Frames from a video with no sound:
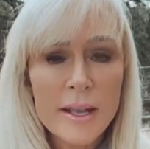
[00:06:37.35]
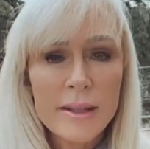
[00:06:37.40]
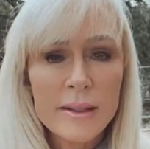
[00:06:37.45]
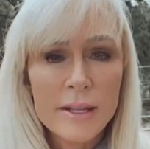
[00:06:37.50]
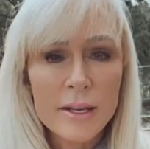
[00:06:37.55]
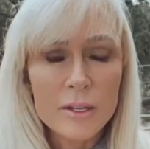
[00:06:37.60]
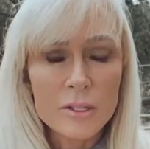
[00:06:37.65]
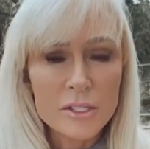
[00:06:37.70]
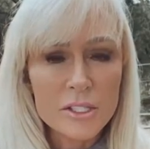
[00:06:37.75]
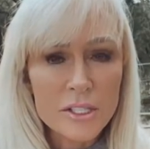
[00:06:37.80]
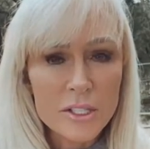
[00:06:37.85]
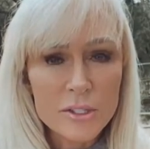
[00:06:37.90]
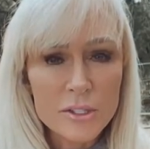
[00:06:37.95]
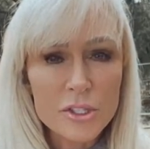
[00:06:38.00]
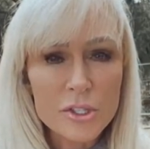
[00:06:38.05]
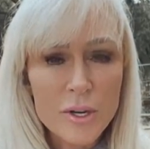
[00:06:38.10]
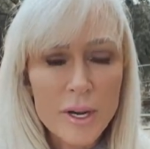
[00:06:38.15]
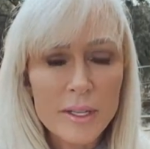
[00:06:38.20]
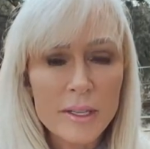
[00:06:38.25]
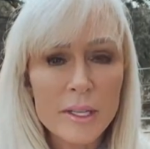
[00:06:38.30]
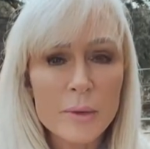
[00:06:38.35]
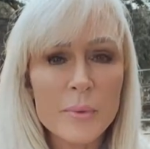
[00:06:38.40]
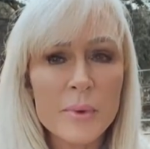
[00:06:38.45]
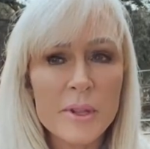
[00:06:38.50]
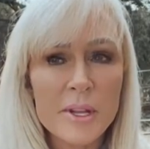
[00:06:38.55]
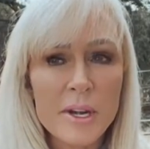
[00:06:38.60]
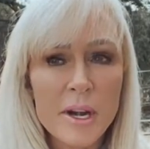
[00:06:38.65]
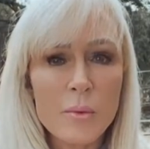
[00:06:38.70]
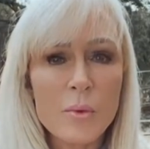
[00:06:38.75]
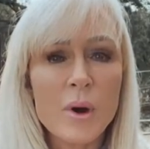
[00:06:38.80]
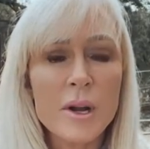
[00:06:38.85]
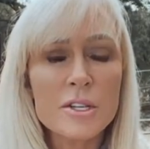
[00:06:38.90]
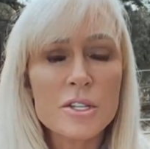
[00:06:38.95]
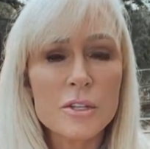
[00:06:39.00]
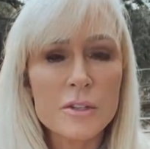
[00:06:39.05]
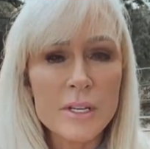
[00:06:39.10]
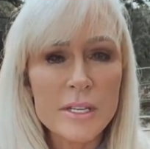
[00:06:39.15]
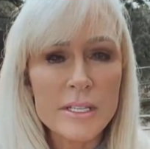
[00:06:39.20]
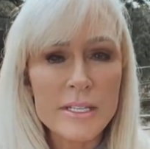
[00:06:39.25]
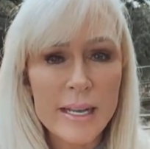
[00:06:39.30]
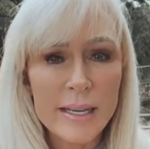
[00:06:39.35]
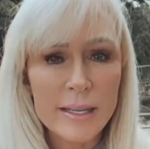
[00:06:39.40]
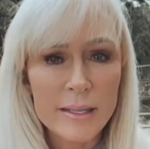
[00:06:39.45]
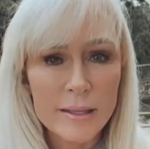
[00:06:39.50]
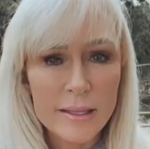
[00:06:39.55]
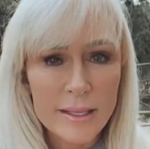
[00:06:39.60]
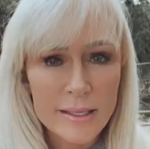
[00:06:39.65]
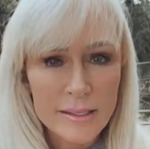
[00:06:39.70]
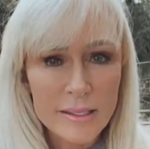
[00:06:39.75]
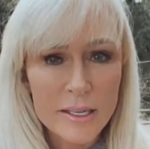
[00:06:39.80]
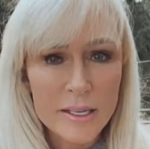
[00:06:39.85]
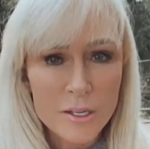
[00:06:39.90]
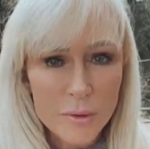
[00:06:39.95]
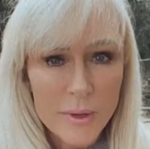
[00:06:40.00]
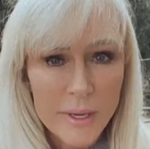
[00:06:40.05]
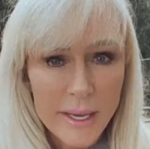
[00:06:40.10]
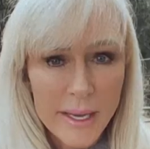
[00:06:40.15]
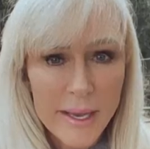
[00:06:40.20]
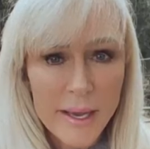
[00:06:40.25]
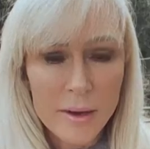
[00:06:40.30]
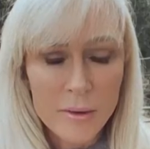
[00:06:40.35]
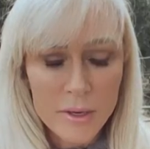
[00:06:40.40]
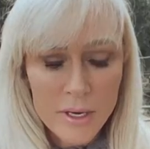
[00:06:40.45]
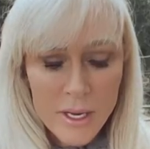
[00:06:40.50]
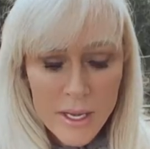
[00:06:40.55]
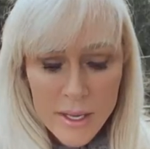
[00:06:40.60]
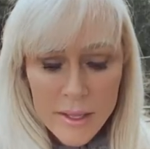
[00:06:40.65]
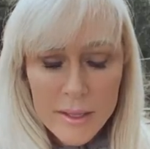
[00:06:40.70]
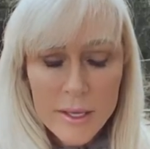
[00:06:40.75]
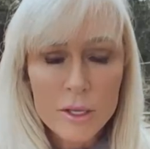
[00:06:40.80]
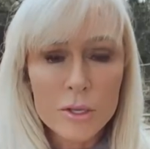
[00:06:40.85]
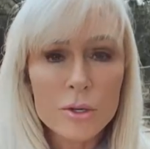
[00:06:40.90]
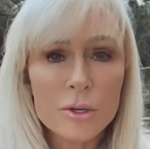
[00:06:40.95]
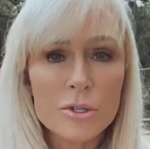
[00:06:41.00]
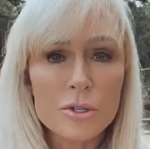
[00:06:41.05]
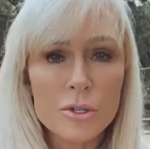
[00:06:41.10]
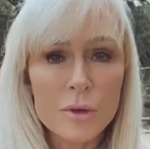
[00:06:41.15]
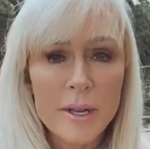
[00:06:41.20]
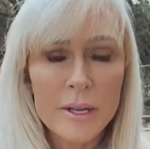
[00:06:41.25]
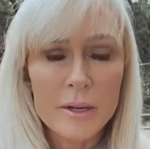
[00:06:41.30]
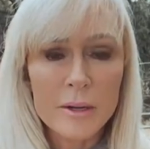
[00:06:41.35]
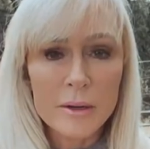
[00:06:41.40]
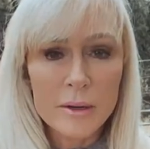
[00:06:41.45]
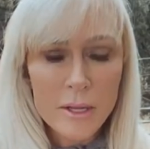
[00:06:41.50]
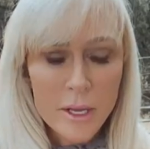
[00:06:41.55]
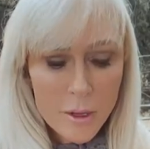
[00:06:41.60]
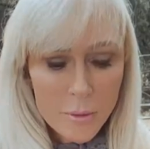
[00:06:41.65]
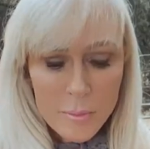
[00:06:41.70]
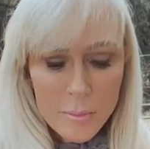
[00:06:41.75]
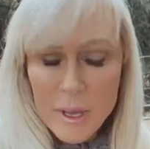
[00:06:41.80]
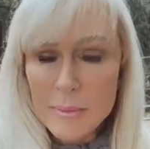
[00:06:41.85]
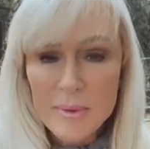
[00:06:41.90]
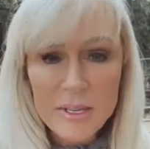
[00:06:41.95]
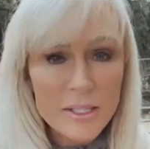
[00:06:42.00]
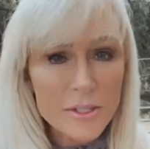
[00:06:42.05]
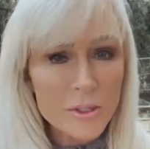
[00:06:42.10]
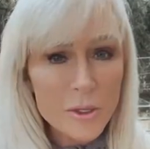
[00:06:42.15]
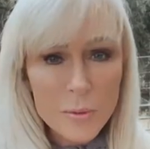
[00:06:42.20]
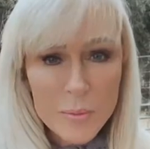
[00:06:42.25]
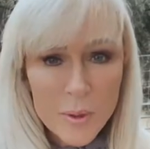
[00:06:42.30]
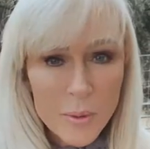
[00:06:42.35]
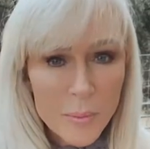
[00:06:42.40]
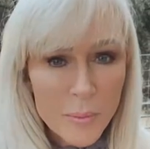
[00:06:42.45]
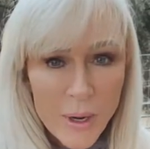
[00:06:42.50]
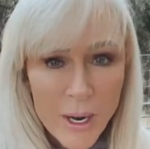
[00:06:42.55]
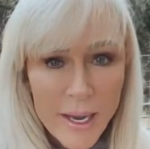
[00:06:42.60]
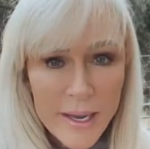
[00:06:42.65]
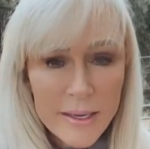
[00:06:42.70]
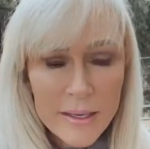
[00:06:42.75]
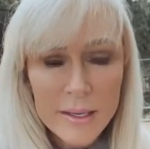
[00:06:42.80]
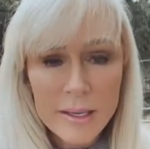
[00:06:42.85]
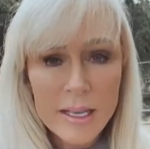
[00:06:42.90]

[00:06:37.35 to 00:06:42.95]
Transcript: that are still struggling with it, I want you to take this into account, that your trainer may be super bright.